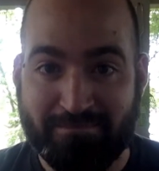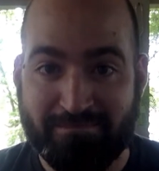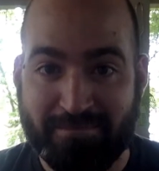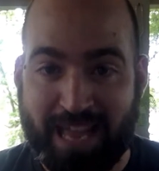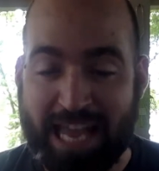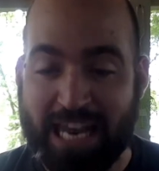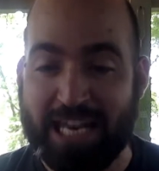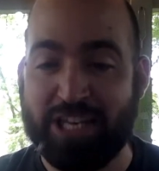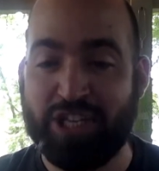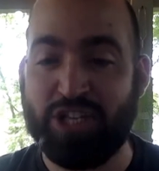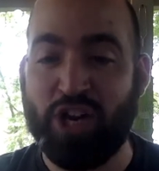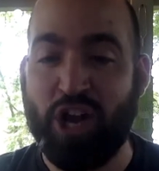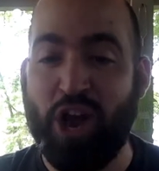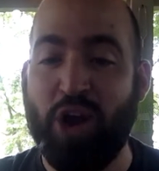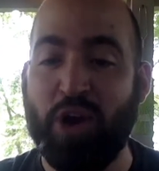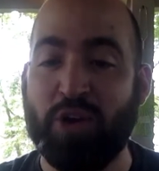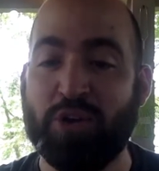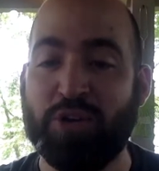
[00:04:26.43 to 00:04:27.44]
and he
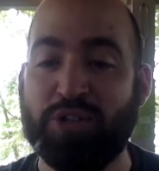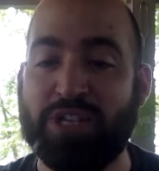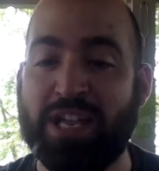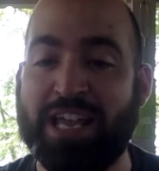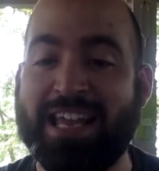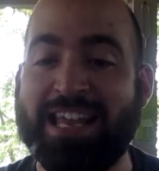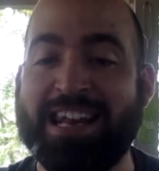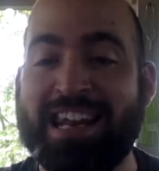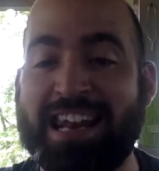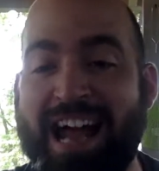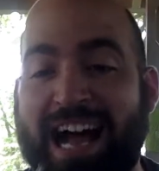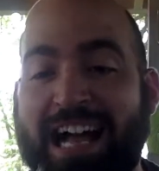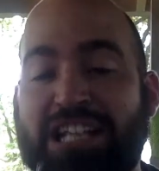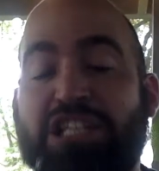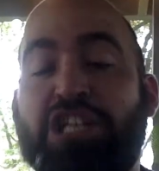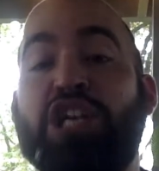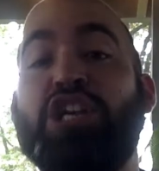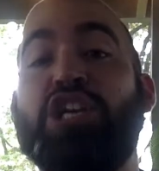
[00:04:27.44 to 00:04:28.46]
chose
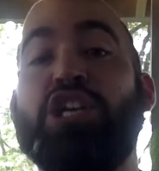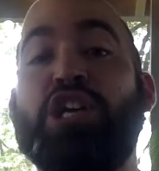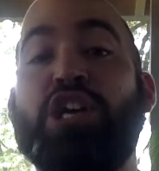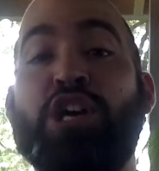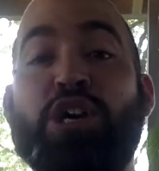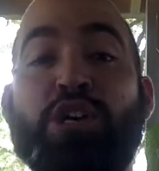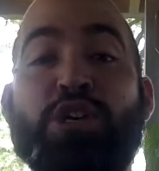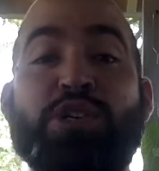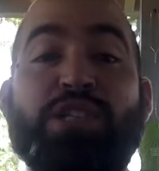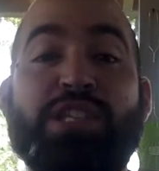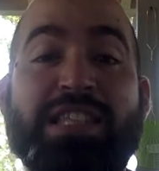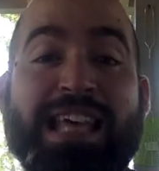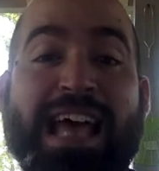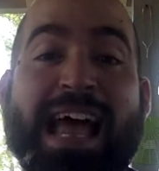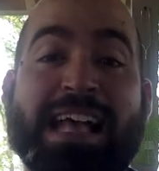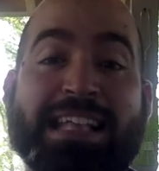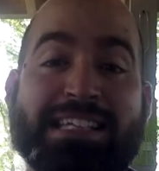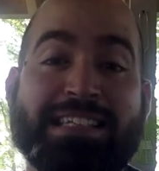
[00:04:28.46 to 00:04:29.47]
not to use
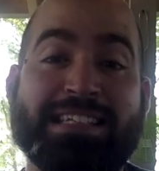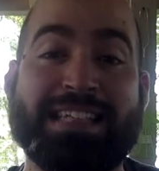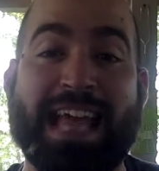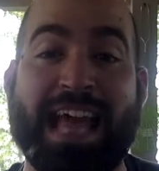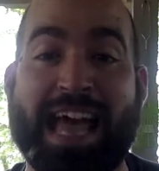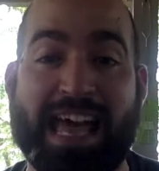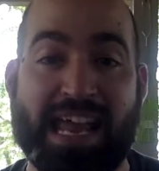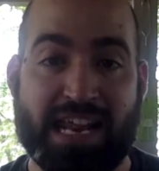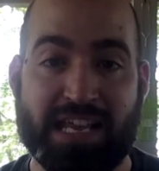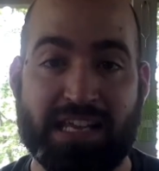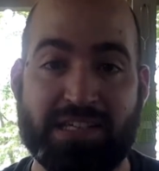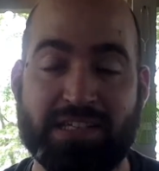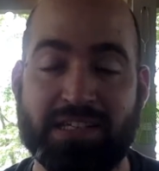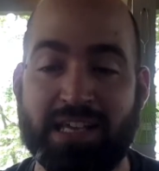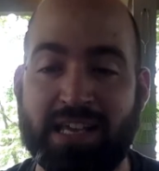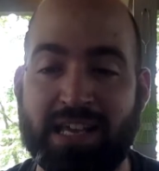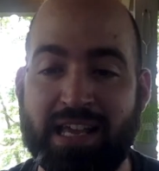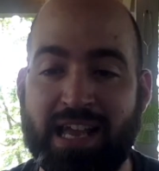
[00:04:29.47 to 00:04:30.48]
that status